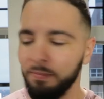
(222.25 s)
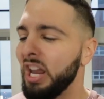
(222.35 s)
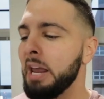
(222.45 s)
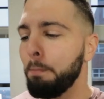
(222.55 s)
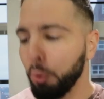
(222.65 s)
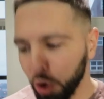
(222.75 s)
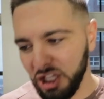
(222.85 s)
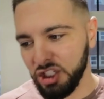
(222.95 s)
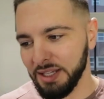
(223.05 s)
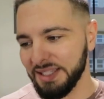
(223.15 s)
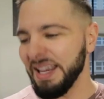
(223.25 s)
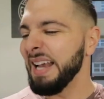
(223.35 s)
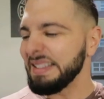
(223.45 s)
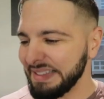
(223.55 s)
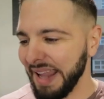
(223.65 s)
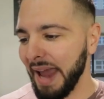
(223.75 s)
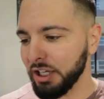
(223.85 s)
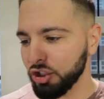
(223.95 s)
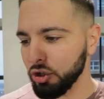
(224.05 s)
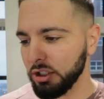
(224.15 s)
He preaches static
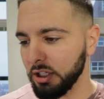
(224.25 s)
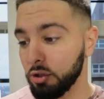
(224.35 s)
stretching,